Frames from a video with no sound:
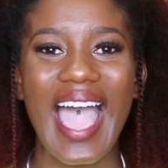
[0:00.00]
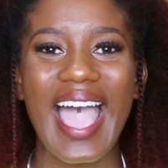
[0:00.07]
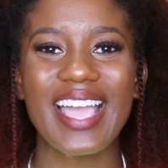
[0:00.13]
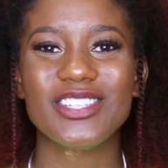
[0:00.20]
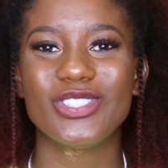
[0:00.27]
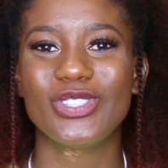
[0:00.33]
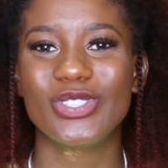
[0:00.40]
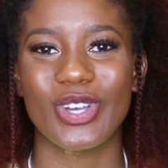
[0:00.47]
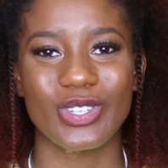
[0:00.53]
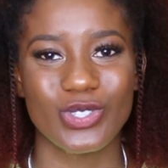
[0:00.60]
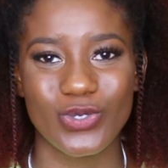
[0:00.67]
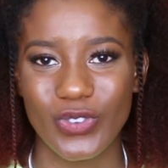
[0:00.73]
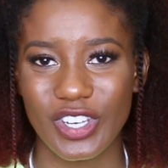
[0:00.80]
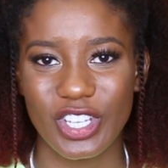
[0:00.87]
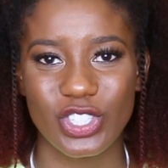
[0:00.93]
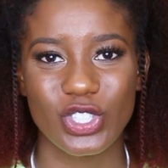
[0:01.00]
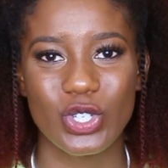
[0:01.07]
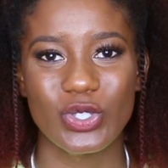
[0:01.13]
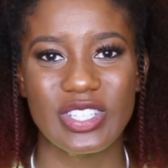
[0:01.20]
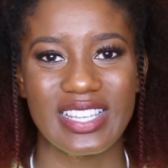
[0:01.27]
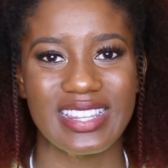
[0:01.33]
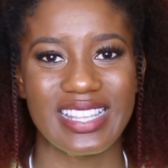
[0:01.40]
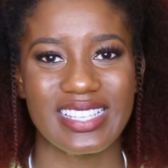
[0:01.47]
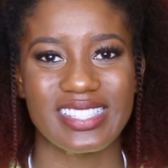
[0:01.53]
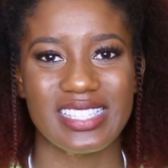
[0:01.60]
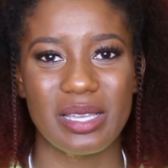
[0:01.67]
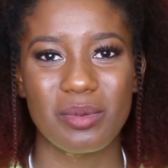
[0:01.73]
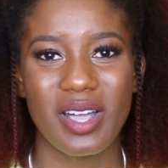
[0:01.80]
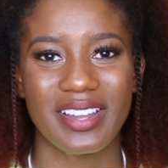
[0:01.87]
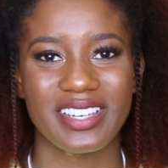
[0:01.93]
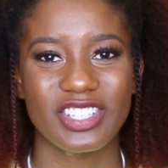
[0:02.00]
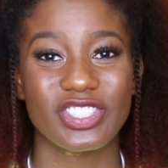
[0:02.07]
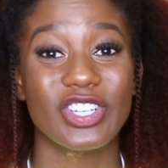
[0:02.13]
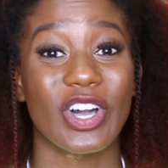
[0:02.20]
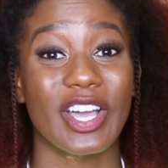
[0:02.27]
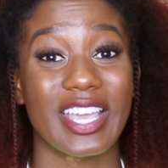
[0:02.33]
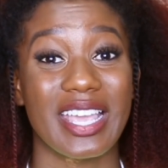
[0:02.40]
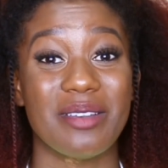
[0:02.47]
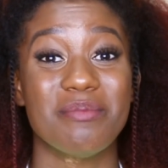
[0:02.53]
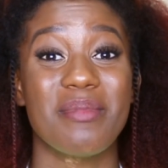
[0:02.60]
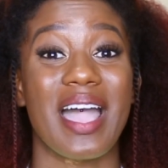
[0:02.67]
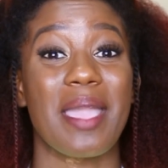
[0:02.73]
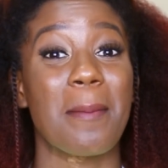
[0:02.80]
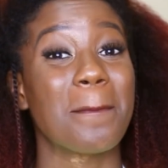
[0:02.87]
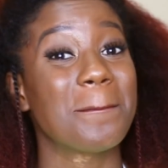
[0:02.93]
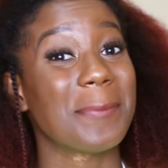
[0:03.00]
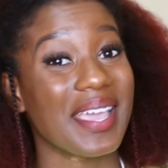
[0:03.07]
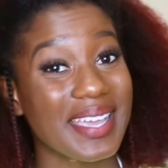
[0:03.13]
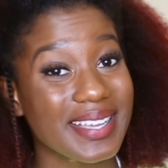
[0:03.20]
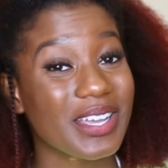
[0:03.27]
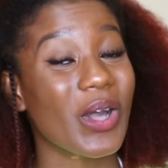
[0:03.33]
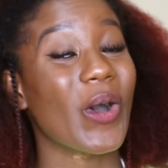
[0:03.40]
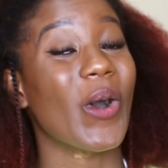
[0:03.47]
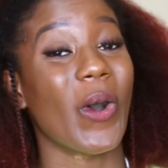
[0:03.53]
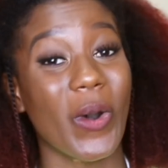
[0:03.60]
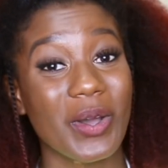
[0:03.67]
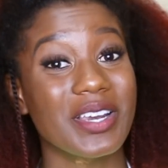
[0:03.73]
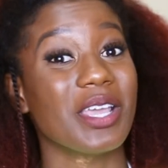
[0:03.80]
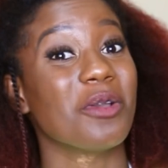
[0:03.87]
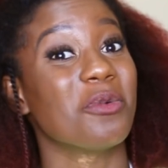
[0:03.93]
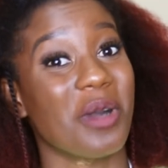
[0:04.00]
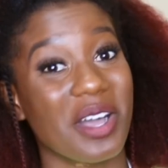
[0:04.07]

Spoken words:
I just finished using this deep conditioner in my pink only